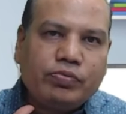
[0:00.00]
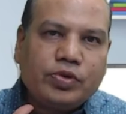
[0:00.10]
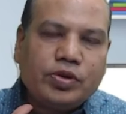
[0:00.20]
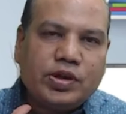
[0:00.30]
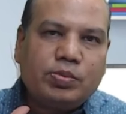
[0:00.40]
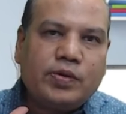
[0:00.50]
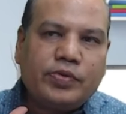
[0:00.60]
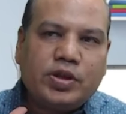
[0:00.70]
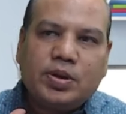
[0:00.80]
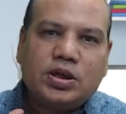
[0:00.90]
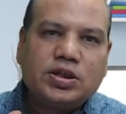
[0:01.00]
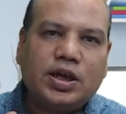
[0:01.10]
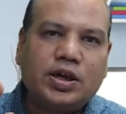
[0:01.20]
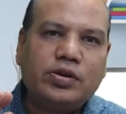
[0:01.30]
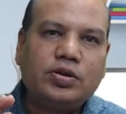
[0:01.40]
Some of them are
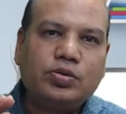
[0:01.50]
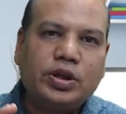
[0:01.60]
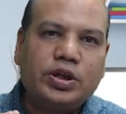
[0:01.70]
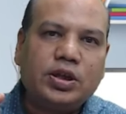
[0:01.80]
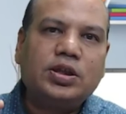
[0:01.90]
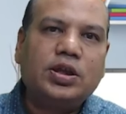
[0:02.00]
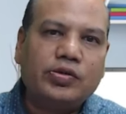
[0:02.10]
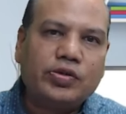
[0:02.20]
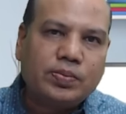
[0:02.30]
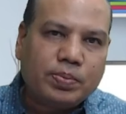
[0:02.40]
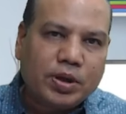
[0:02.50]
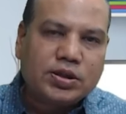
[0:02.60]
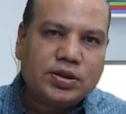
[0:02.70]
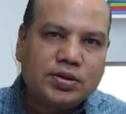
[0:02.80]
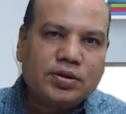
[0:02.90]
charging 20,000
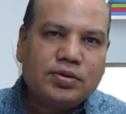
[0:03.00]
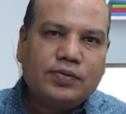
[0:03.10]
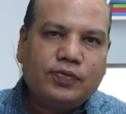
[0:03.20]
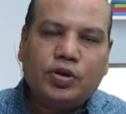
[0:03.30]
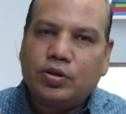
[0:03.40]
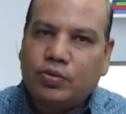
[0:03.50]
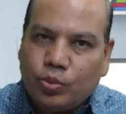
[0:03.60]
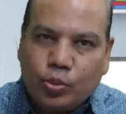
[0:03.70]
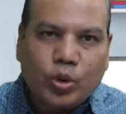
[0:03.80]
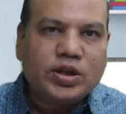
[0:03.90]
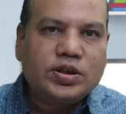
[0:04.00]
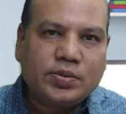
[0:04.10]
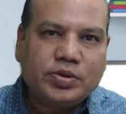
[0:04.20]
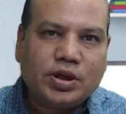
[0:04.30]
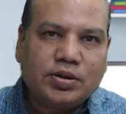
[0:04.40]
plus for one
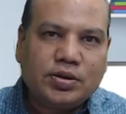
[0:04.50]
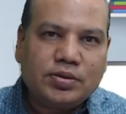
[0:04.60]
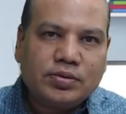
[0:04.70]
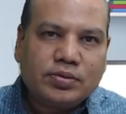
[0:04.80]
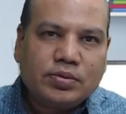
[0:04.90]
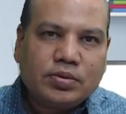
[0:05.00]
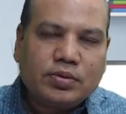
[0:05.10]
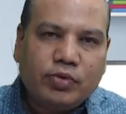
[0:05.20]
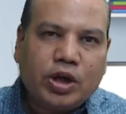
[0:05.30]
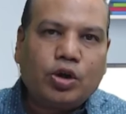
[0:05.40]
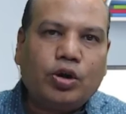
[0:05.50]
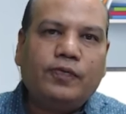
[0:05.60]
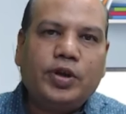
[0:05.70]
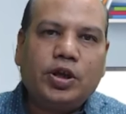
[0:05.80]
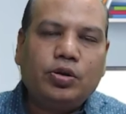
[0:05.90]
subject. We are
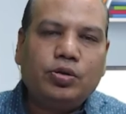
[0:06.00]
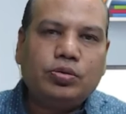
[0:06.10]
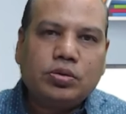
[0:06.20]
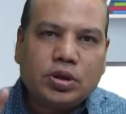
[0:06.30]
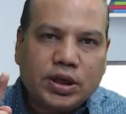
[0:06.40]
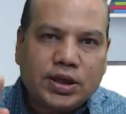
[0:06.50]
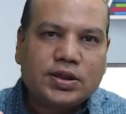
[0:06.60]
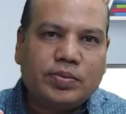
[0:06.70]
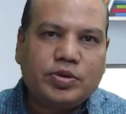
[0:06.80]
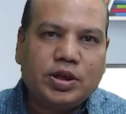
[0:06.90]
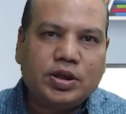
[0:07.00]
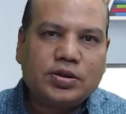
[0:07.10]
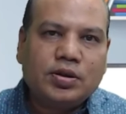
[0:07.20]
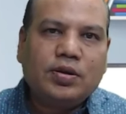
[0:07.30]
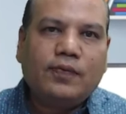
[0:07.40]
offering you 3 subjects
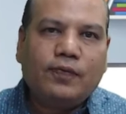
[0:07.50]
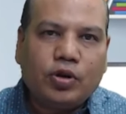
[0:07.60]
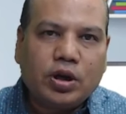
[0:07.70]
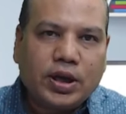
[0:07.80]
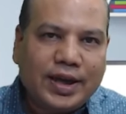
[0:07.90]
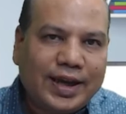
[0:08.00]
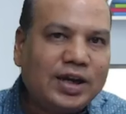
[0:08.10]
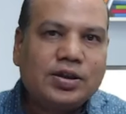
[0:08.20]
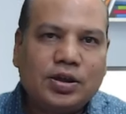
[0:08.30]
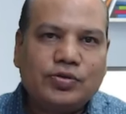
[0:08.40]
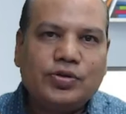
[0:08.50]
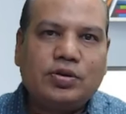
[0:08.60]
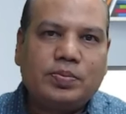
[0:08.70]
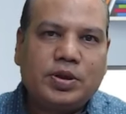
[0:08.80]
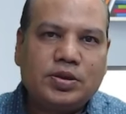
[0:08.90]
for 8,000
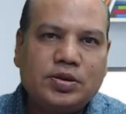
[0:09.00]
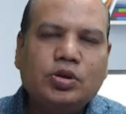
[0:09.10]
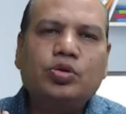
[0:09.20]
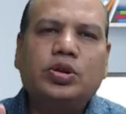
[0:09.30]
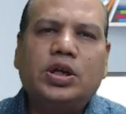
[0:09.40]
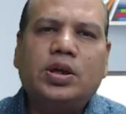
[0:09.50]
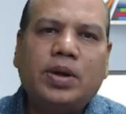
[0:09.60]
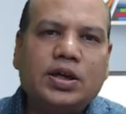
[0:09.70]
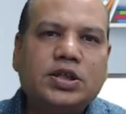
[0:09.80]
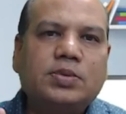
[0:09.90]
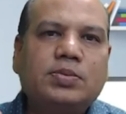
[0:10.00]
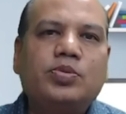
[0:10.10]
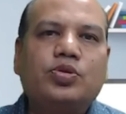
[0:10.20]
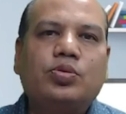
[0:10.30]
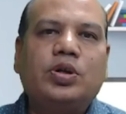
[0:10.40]
rupees so that maximum
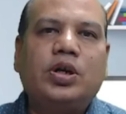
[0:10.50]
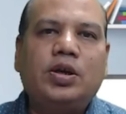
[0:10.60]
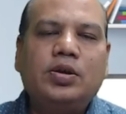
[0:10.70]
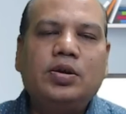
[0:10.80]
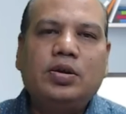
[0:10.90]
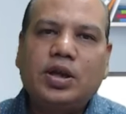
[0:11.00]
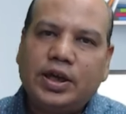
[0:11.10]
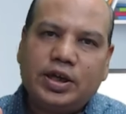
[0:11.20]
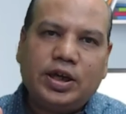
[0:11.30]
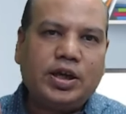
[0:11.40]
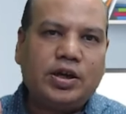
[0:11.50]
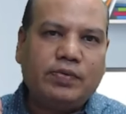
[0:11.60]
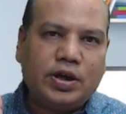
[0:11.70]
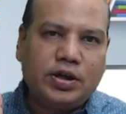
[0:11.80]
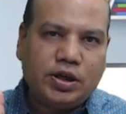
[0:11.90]
student can take
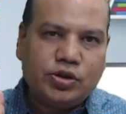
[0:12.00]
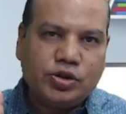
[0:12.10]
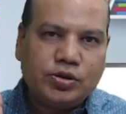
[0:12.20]
advantage.